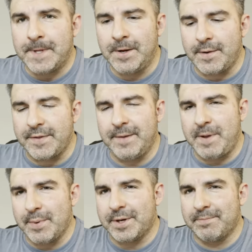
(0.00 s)
You know, I think
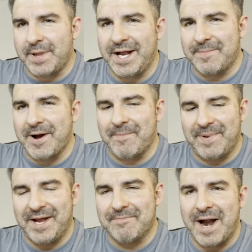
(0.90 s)
people complain about
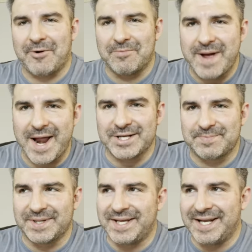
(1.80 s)
being micromanaged,
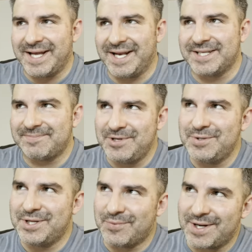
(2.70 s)
but then again, it's
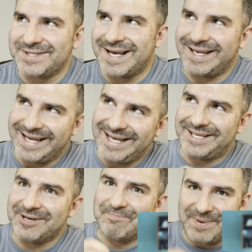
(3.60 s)
usually the ones that
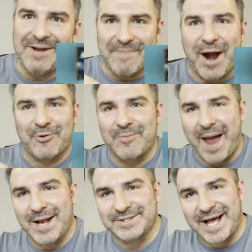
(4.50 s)
need to be
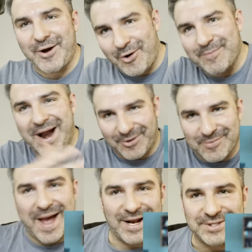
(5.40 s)
micromanaged that are
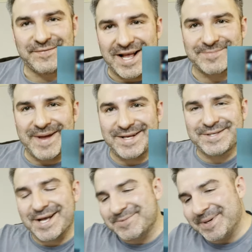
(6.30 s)
micromanaged, if that makes sense.